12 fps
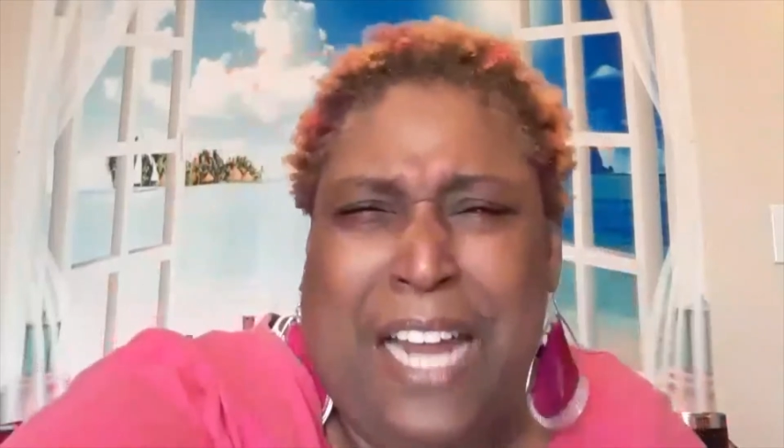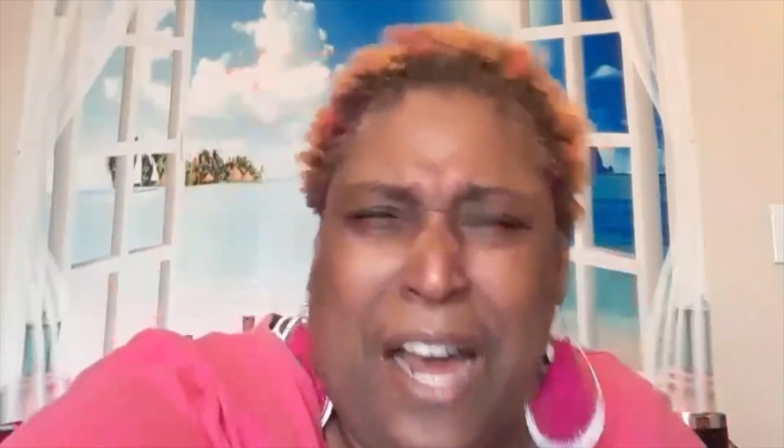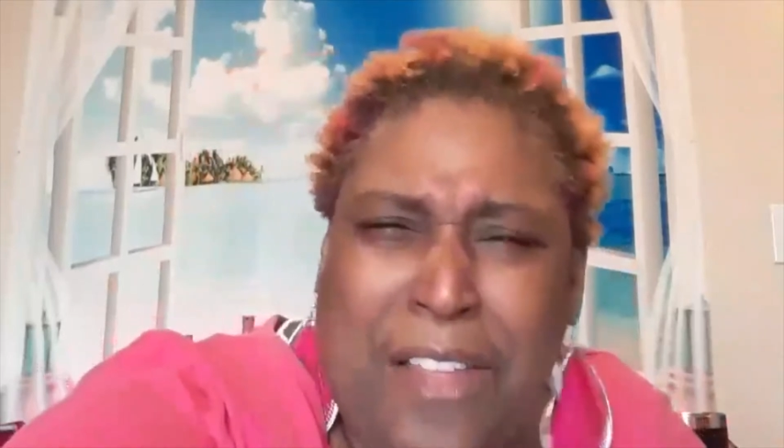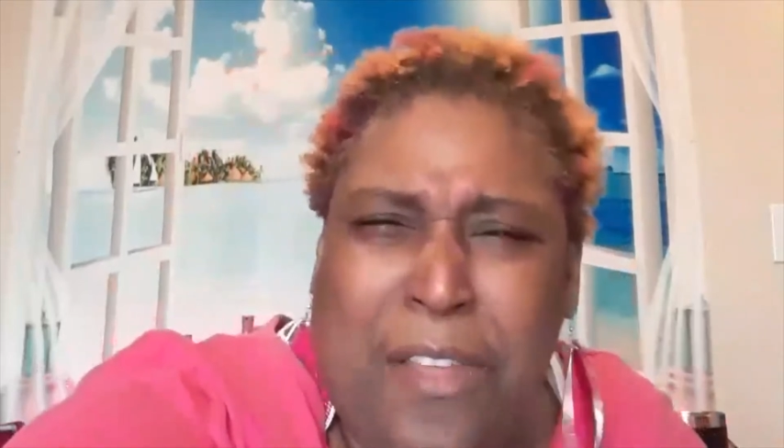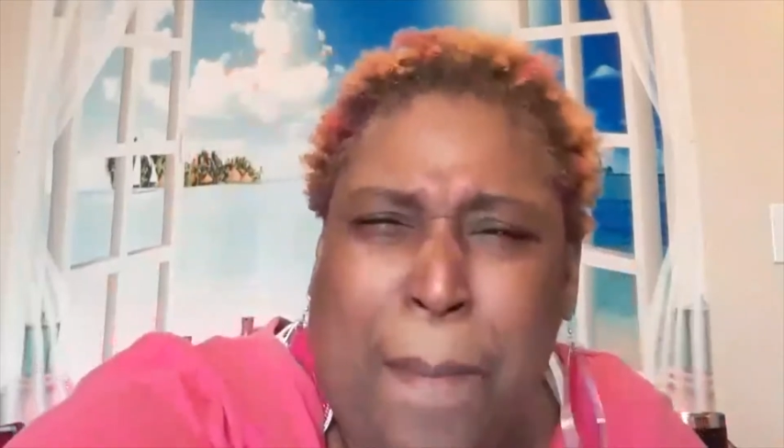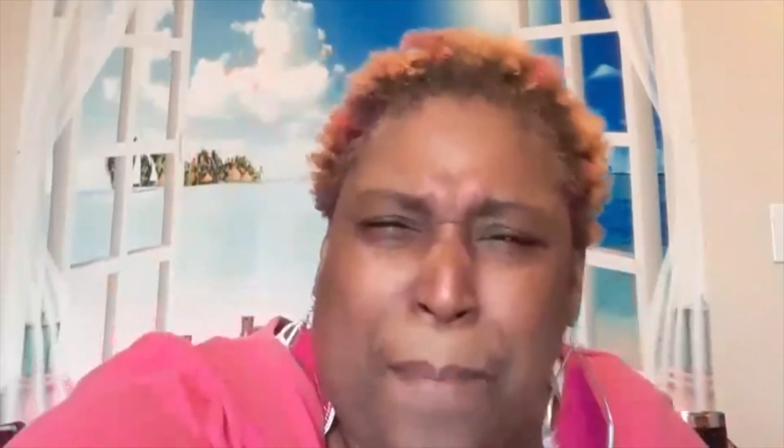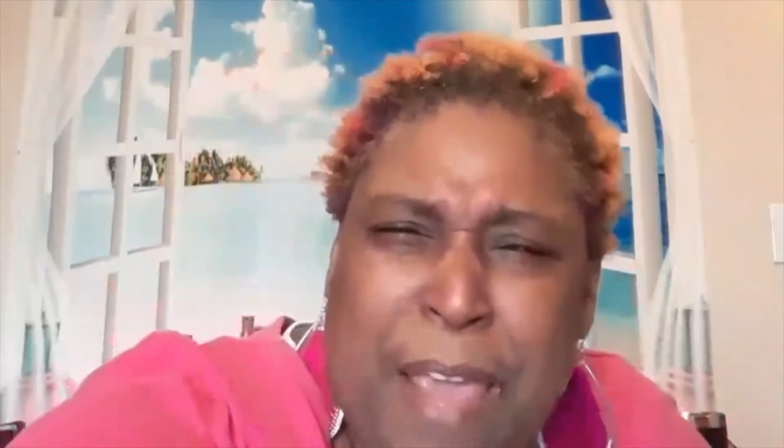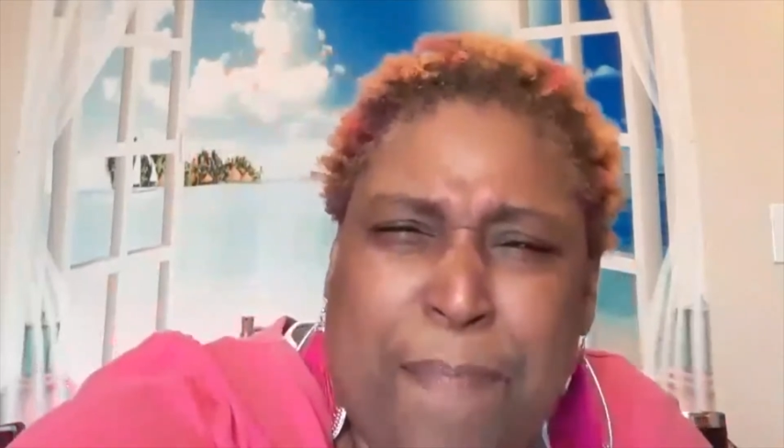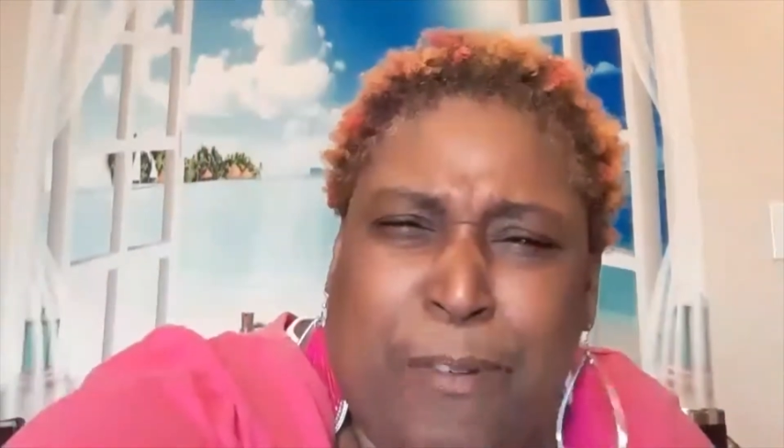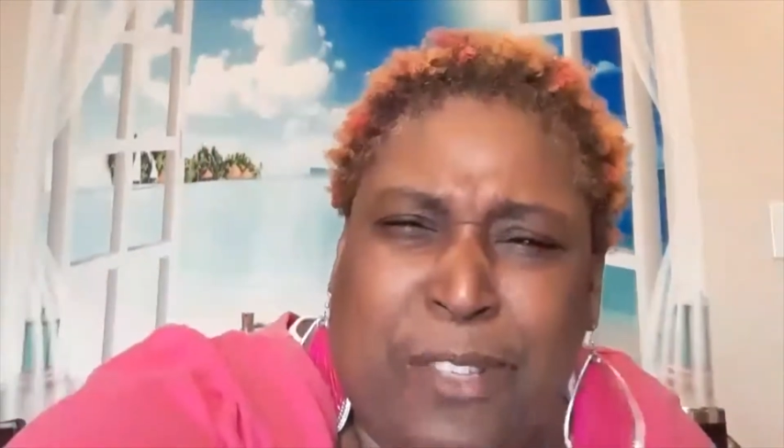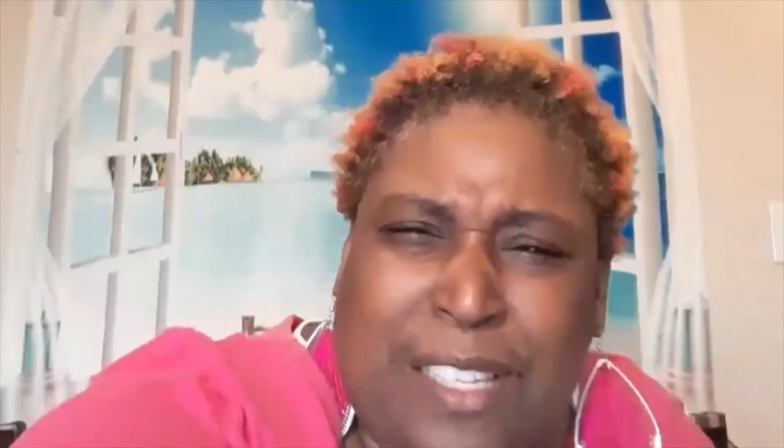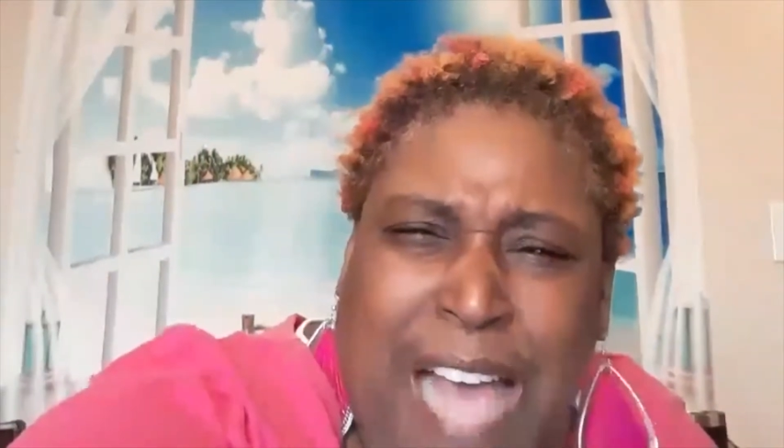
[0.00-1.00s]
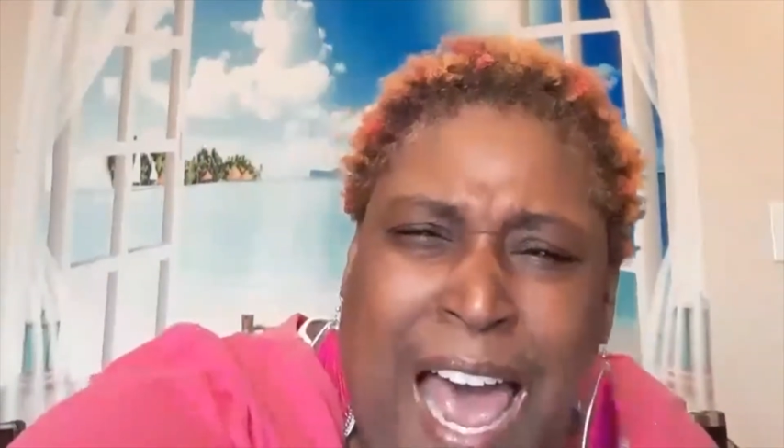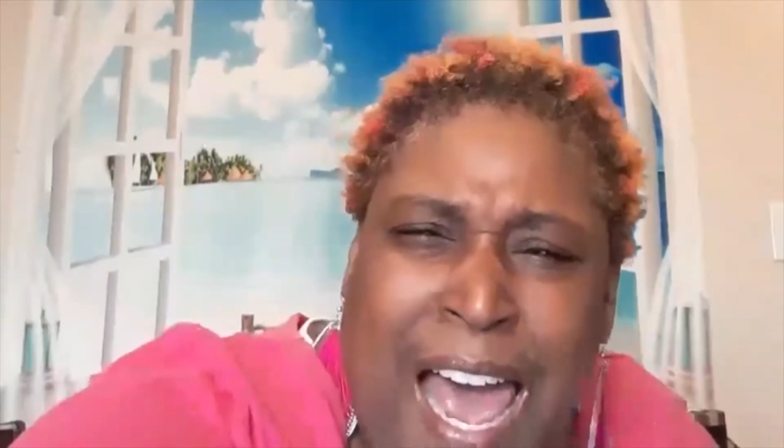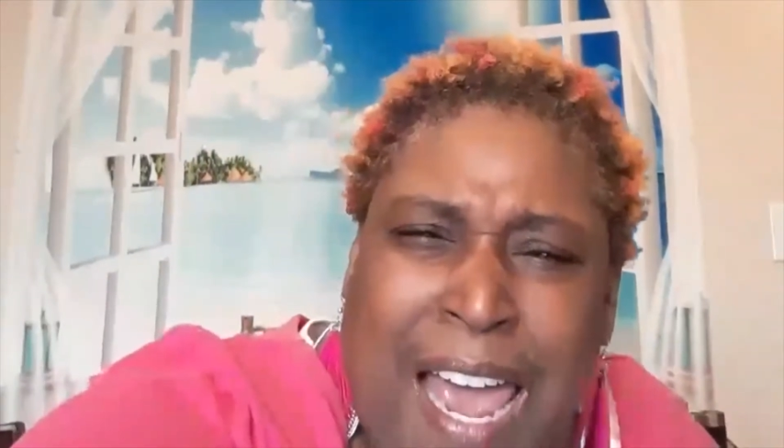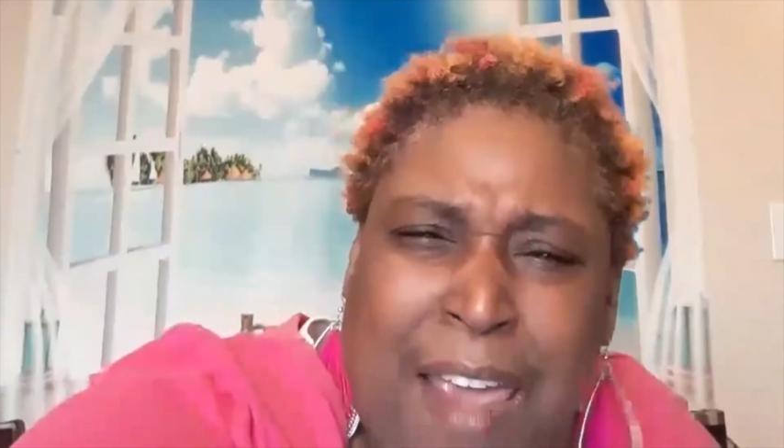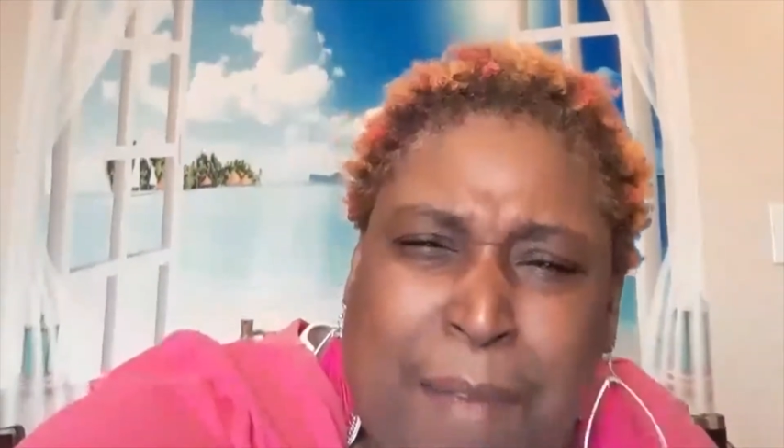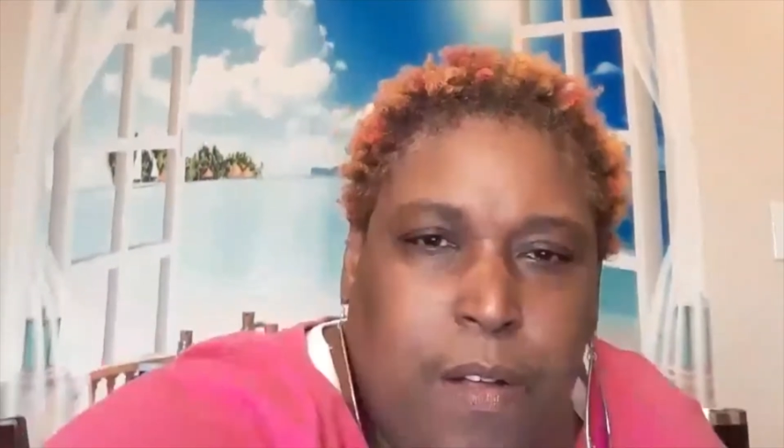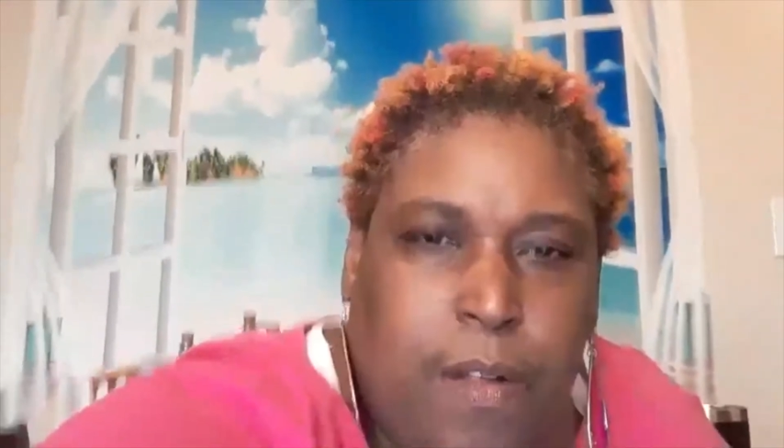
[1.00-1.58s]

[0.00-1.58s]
other people's time.